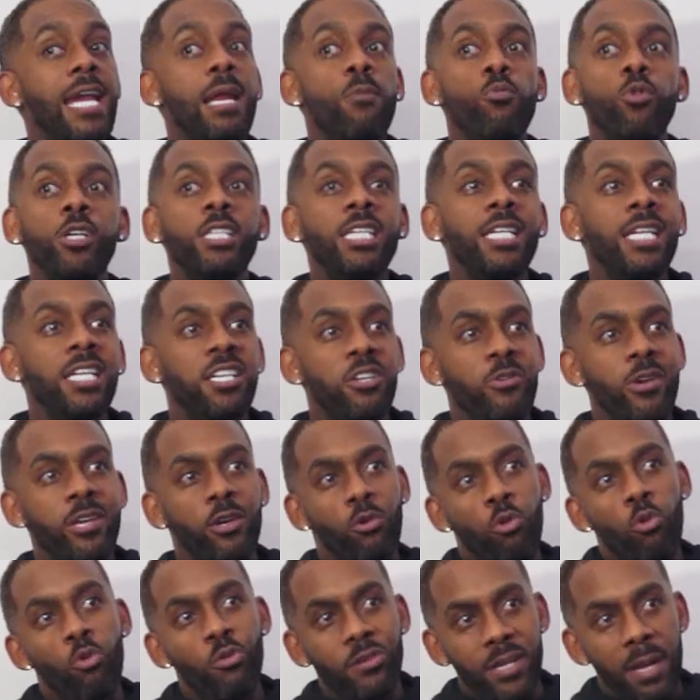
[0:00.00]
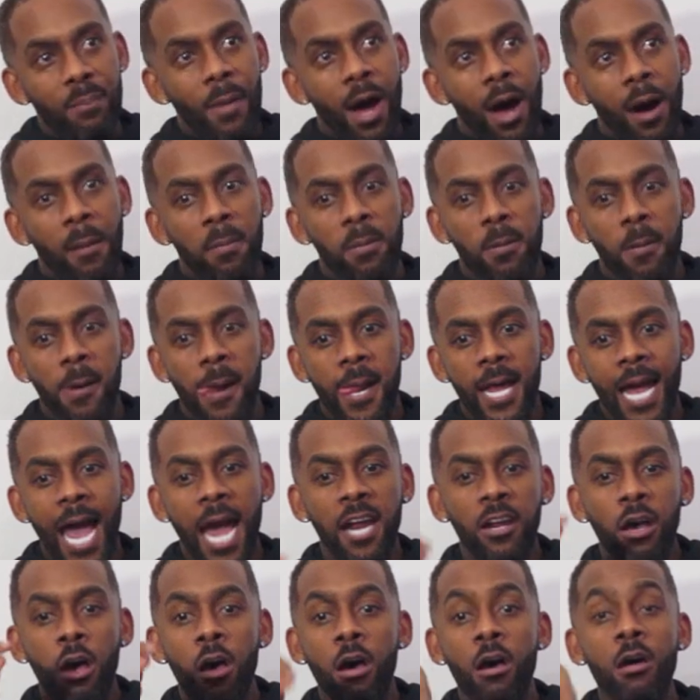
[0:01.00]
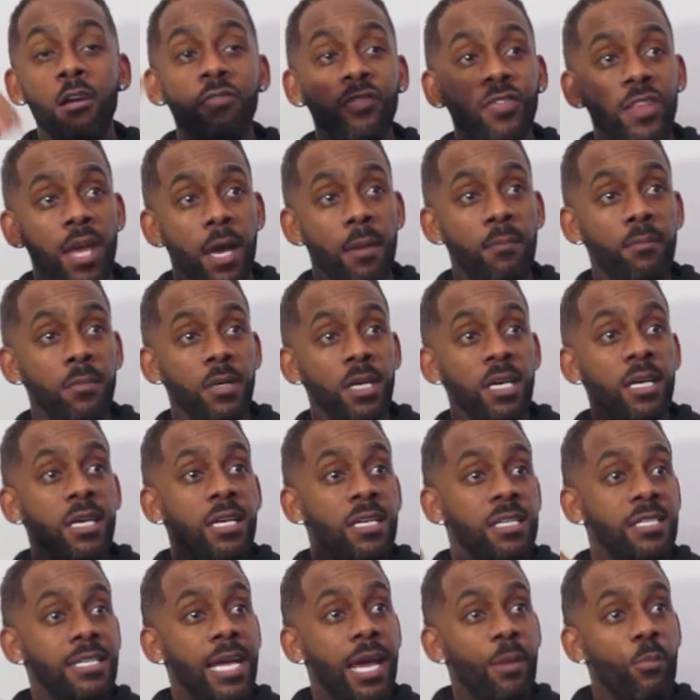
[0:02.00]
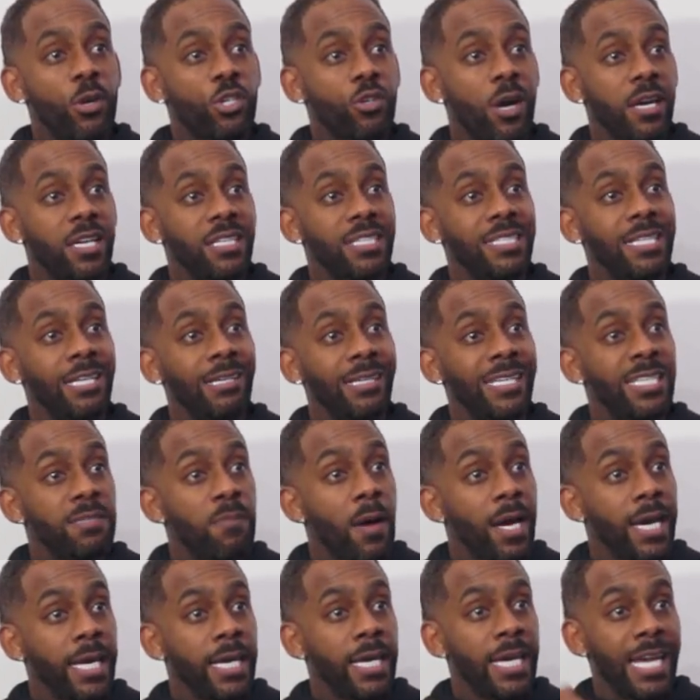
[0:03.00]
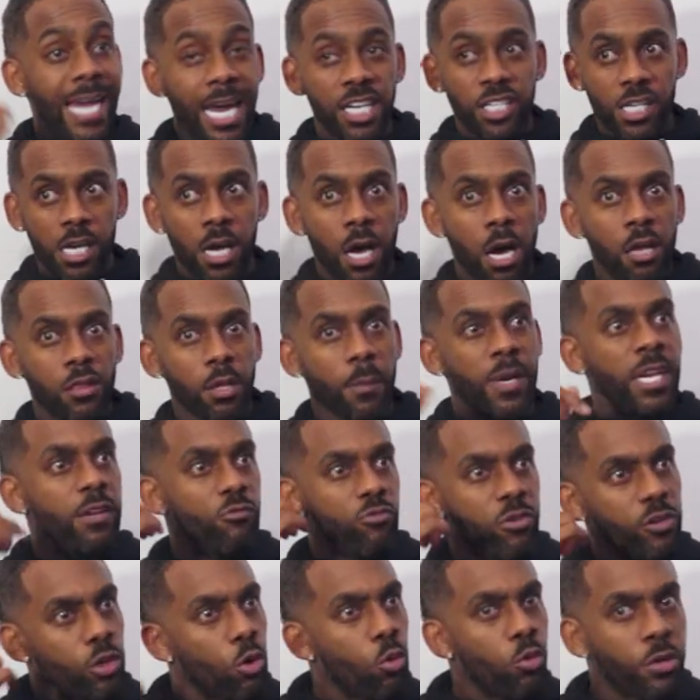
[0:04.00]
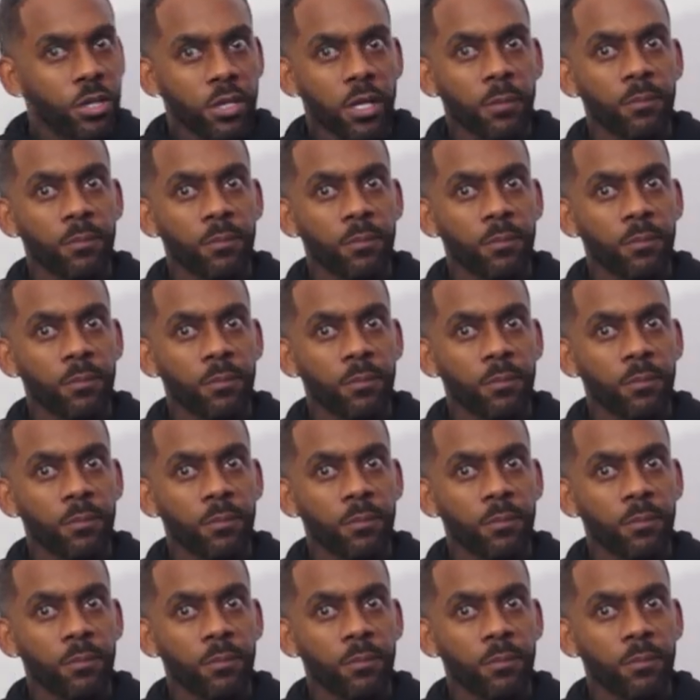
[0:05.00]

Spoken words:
And then what did he do? He called them up and heard them saying, we're trying to steal his money. He actually heard them and he recorded